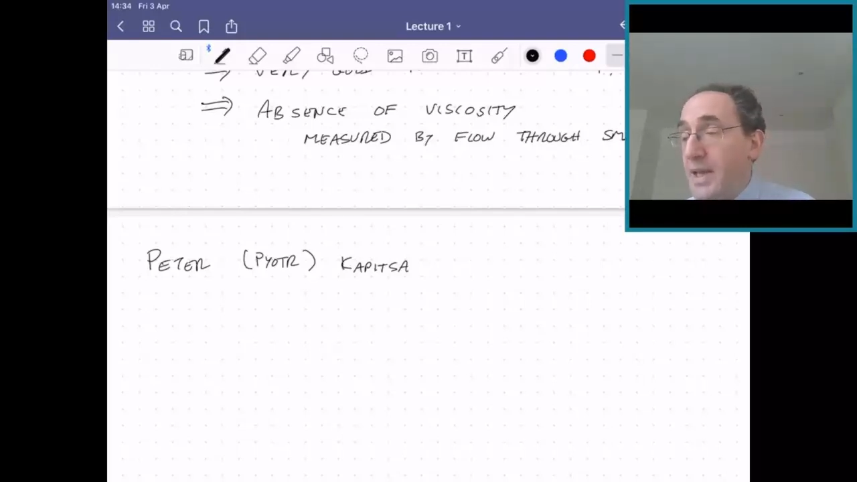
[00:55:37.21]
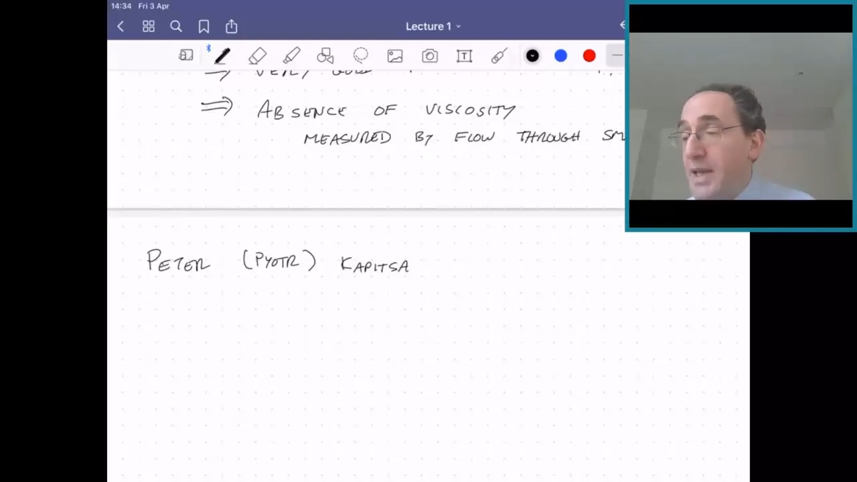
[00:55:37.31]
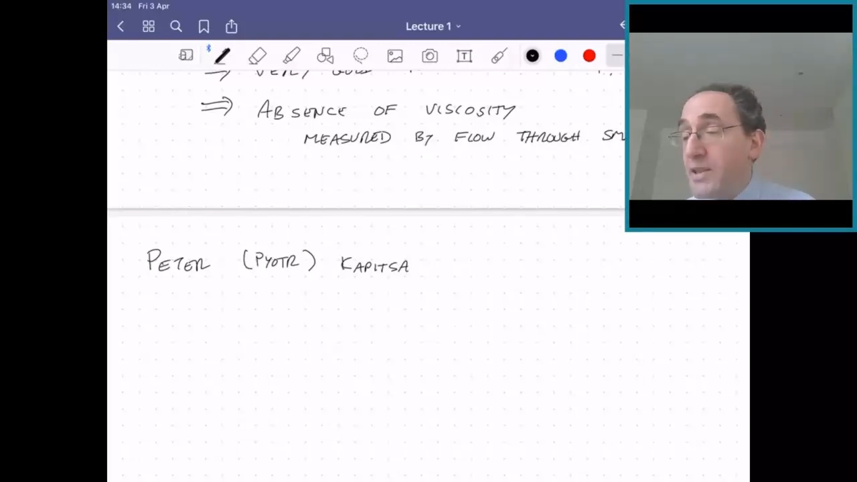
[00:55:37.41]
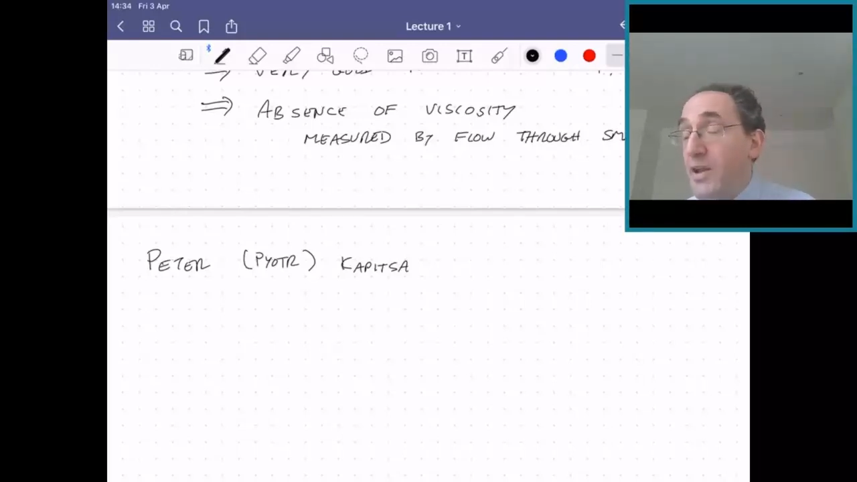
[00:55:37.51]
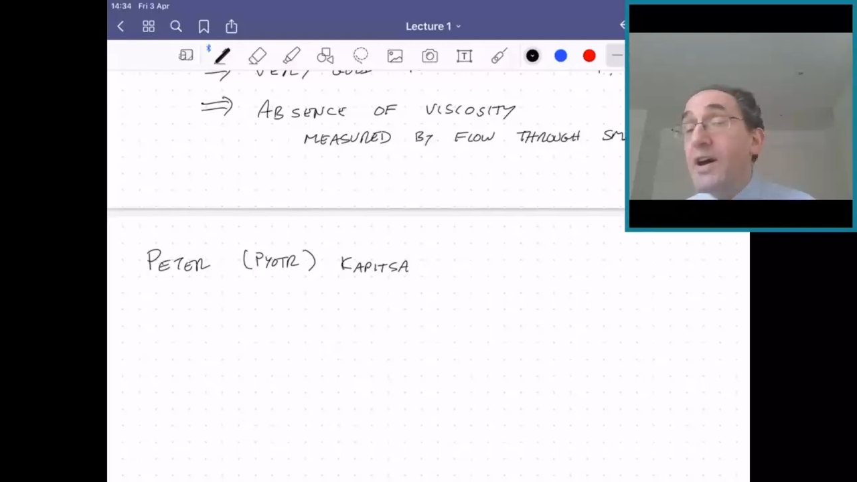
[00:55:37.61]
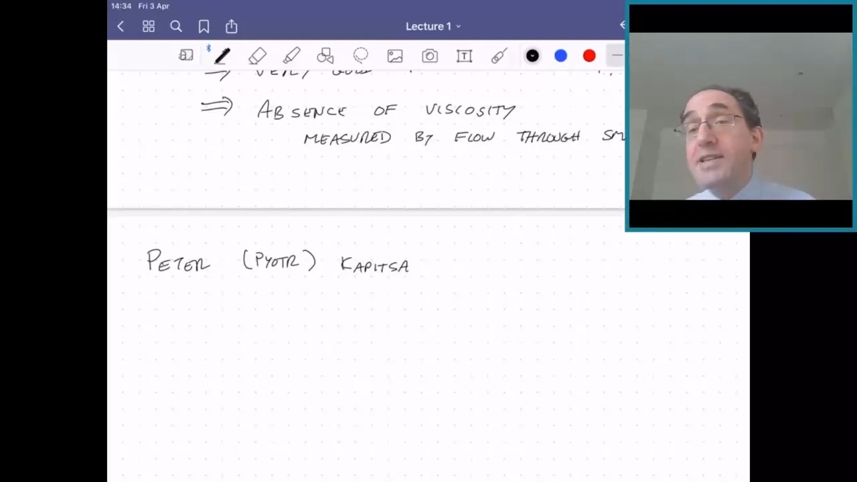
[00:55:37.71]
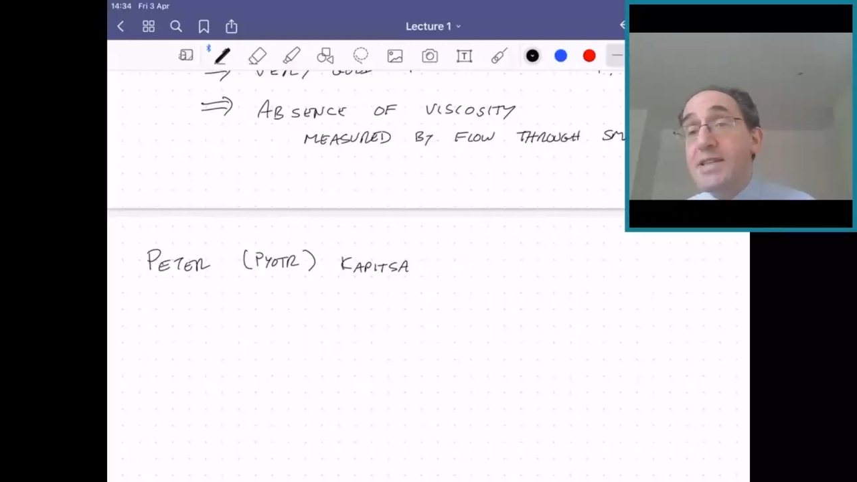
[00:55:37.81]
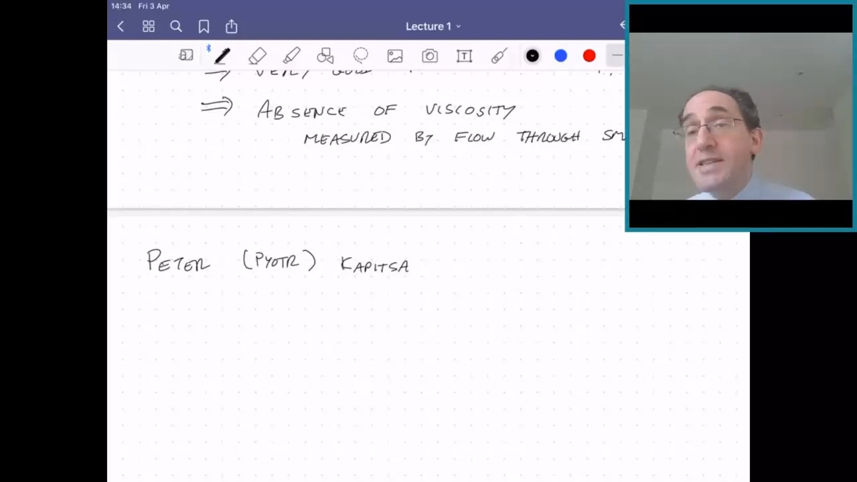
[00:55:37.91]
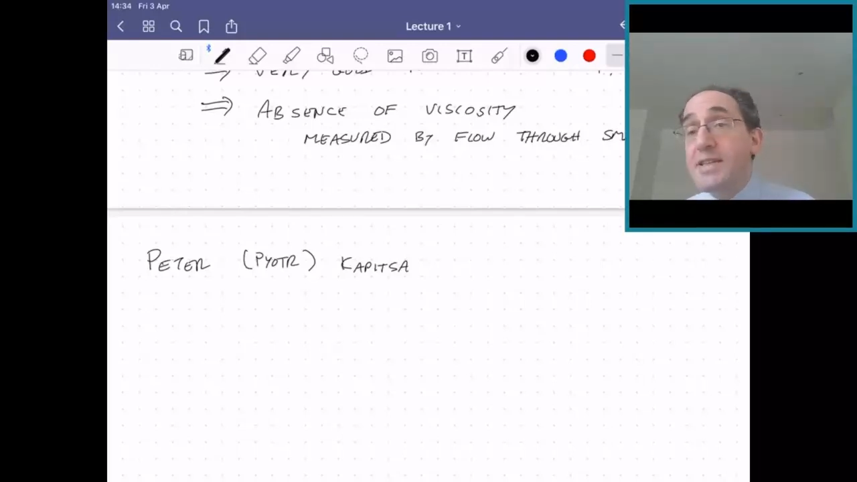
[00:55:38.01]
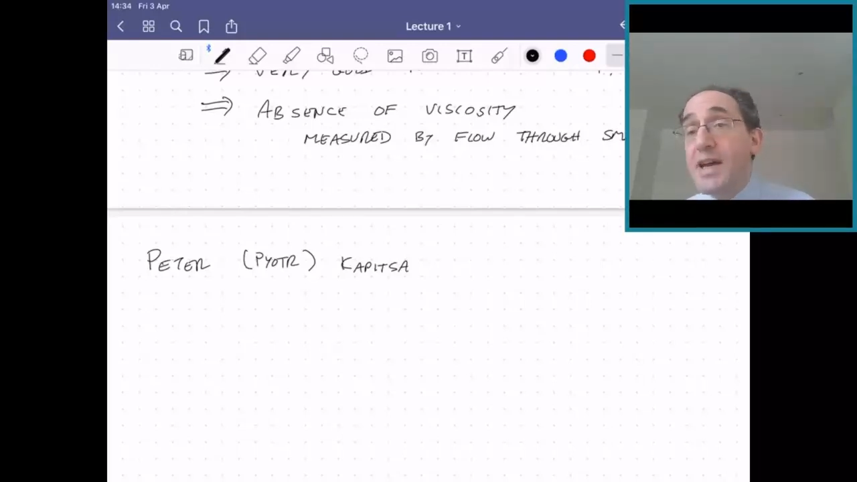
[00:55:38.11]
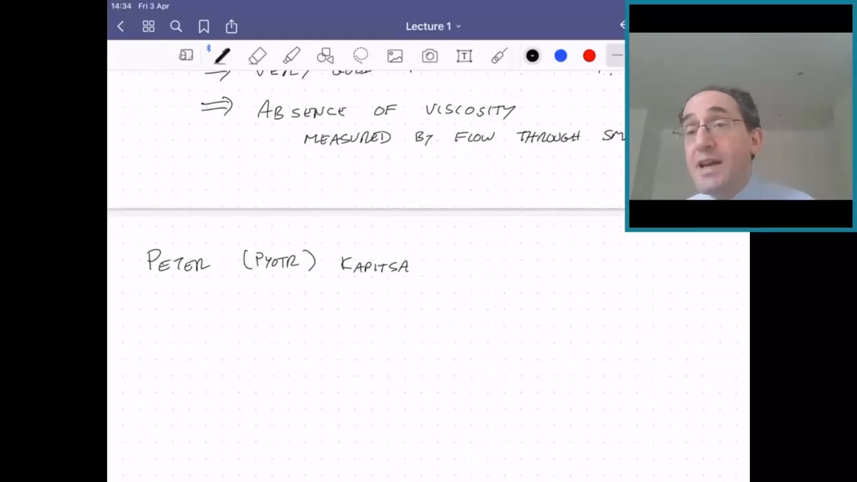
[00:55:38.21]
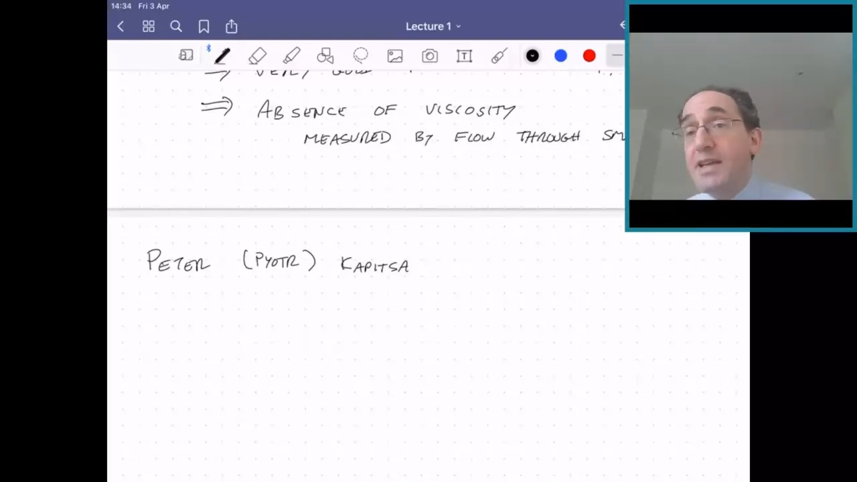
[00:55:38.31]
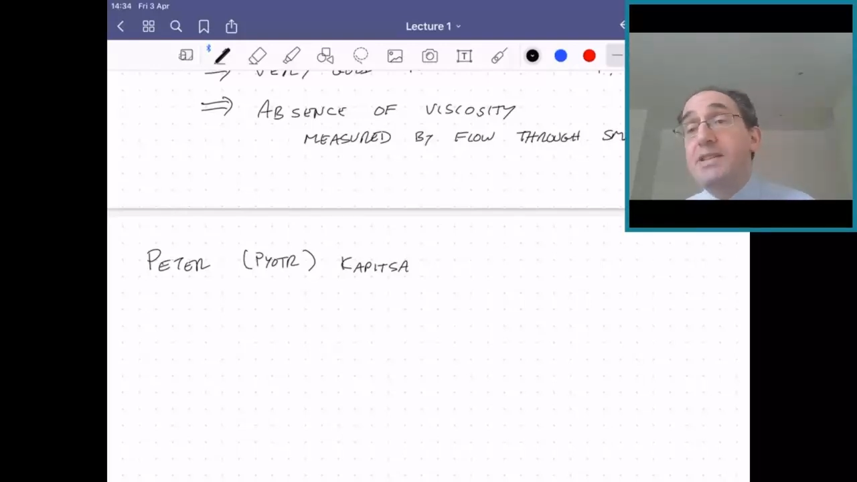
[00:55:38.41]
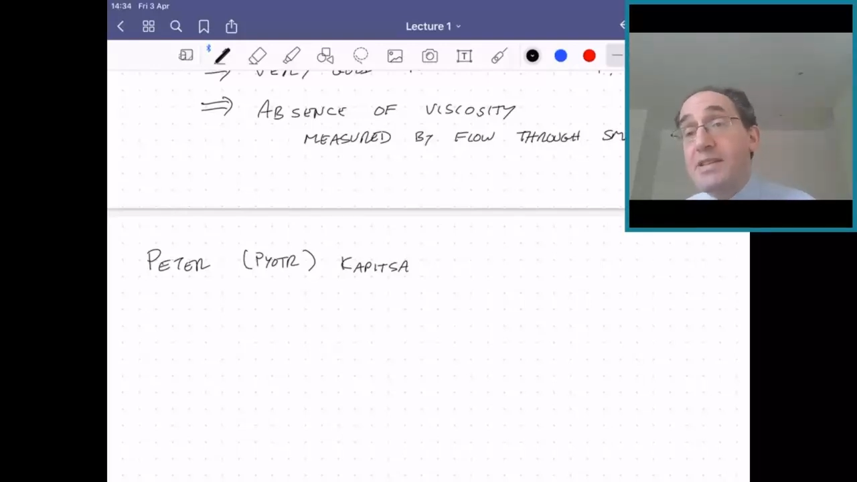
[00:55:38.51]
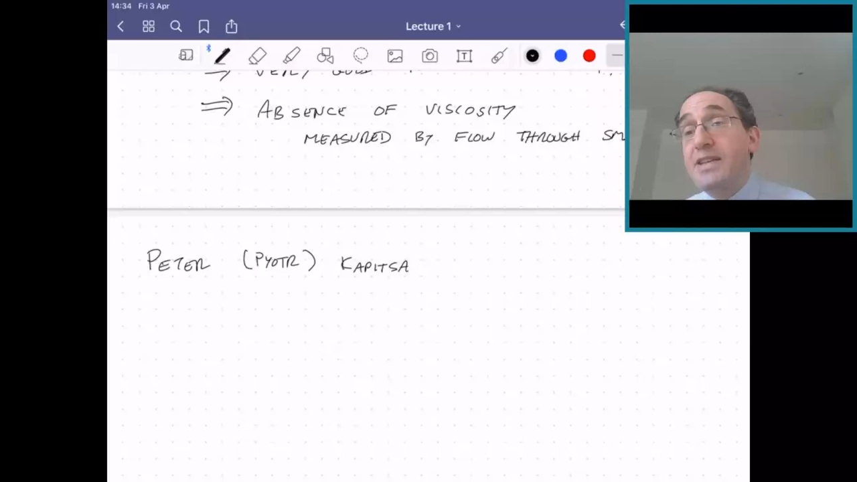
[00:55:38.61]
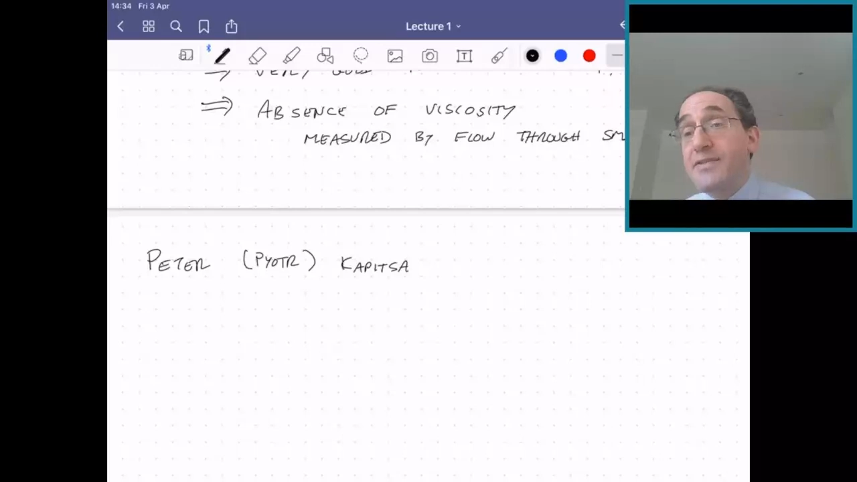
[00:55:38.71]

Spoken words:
lost his